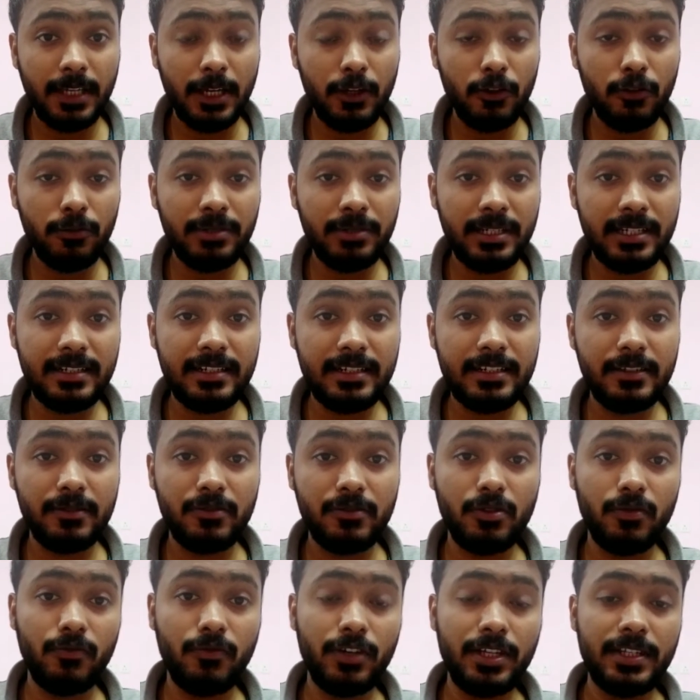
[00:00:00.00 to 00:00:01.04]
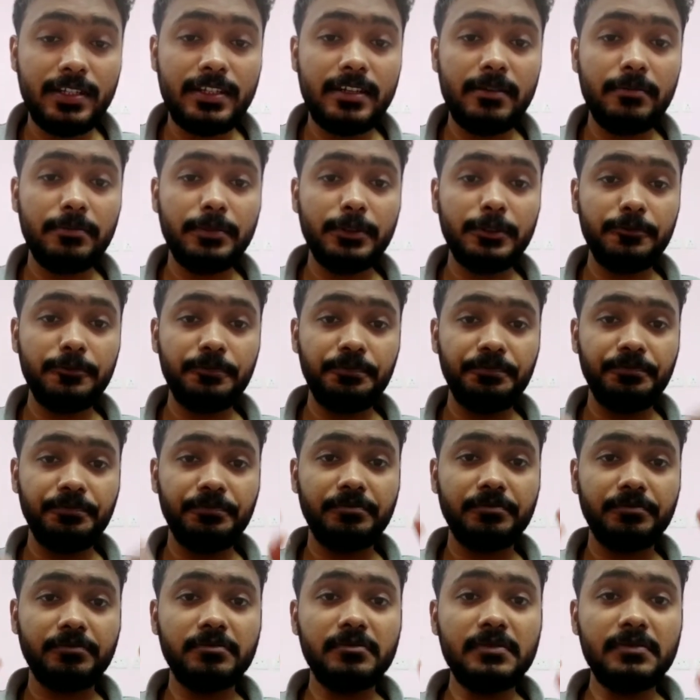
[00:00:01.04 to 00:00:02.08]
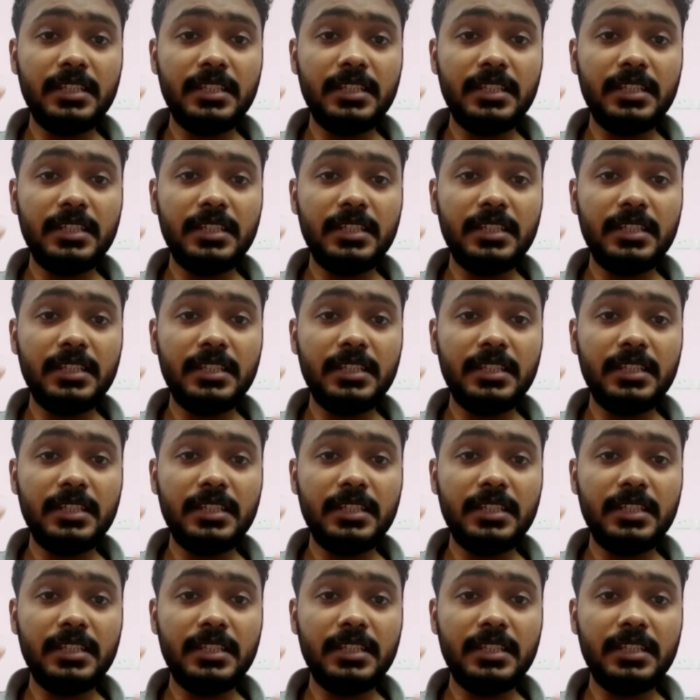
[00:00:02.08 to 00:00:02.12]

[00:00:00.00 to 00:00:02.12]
I hope that's understood. So for example,